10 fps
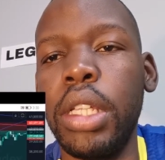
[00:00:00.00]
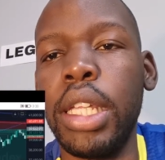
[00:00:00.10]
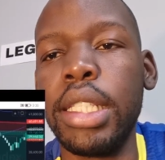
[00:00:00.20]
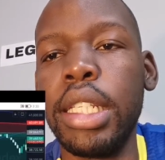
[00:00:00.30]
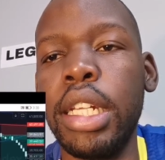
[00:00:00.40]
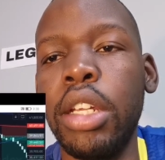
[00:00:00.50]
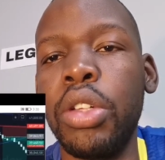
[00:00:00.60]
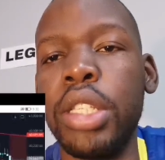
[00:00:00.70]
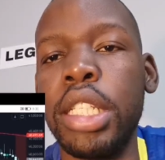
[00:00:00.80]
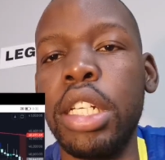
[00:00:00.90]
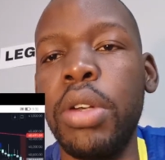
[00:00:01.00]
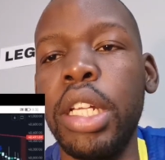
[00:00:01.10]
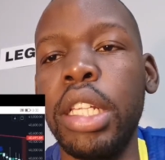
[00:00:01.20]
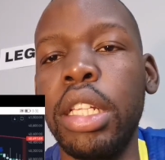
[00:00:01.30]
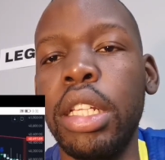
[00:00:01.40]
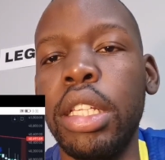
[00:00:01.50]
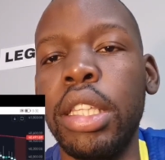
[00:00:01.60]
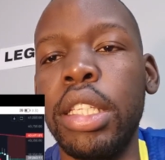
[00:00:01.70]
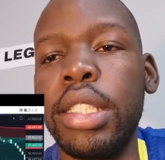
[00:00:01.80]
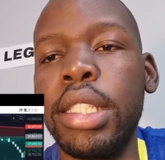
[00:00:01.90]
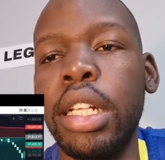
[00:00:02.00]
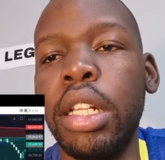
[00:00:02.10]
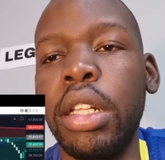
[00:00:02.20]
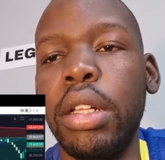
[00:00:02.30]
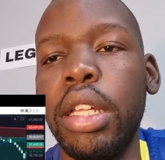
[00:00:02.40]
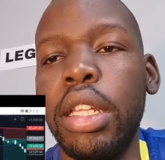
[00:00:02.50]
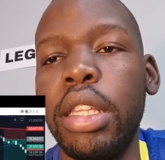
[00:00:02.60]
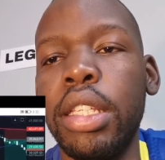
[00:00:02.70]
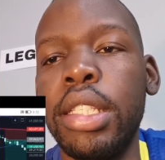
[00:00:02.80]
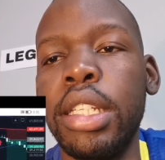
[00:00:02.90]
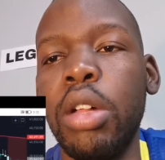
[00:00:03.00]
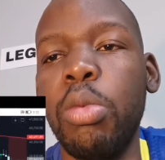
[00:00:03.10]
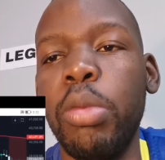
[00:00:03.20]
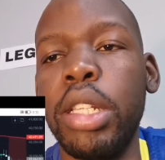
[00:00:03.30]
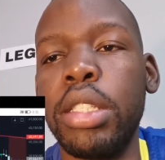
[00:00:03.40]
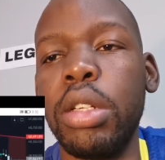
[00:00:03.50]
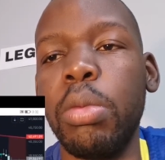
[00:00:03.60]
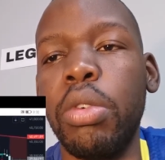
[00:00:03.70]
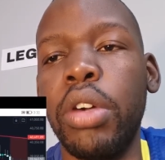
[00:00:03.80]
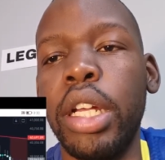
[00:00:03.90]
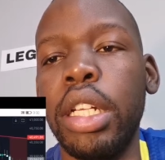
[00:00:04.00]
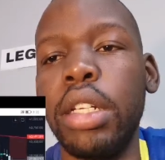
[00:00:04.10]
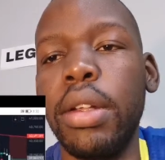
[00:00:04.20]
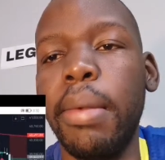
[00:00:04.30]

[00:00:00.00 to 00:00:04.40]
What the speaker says: Yesterday, considering the sell momentum, right?